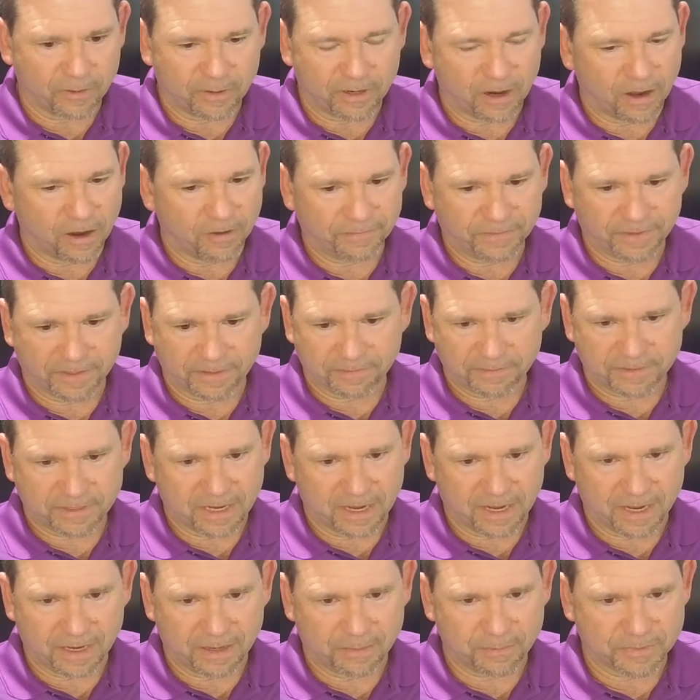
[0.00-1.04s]

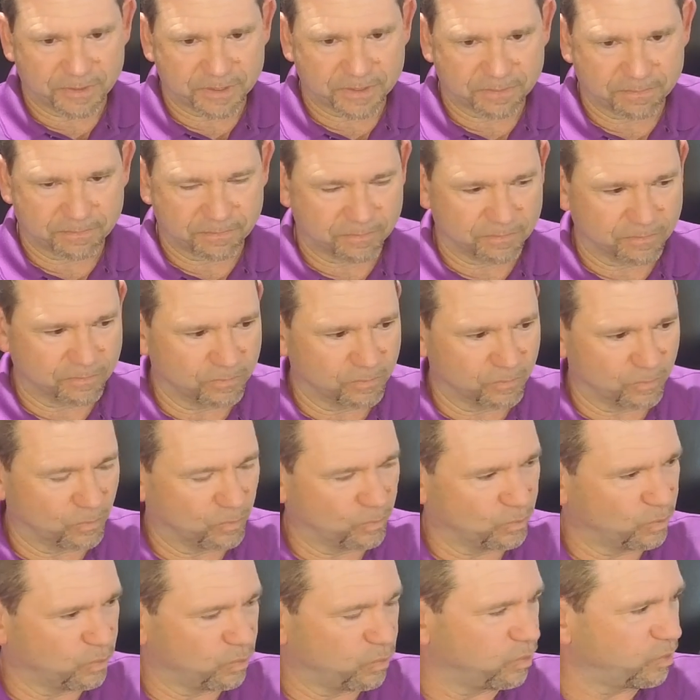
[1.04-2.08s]
oftentimes
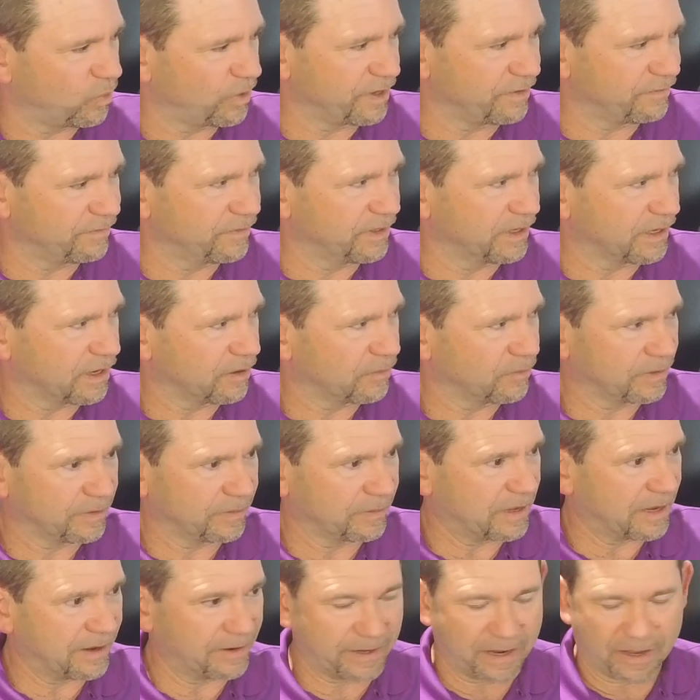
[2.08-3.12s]

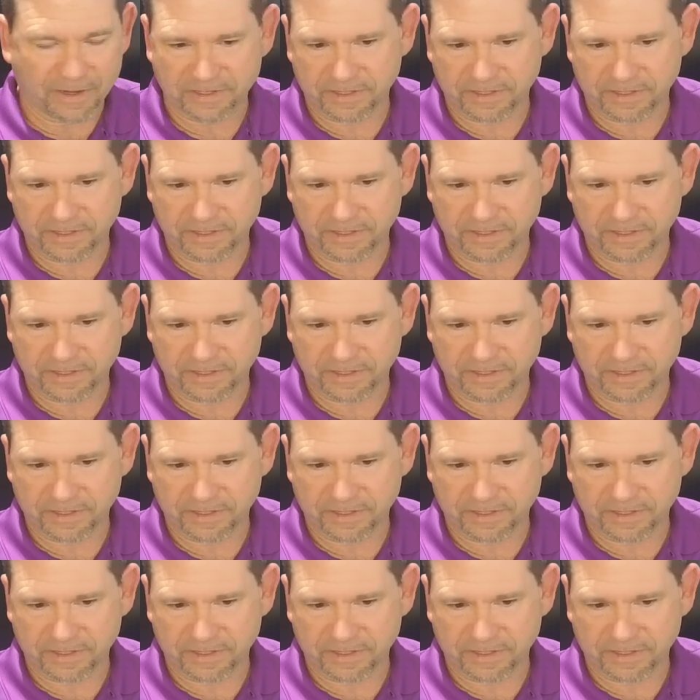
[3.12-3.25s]
I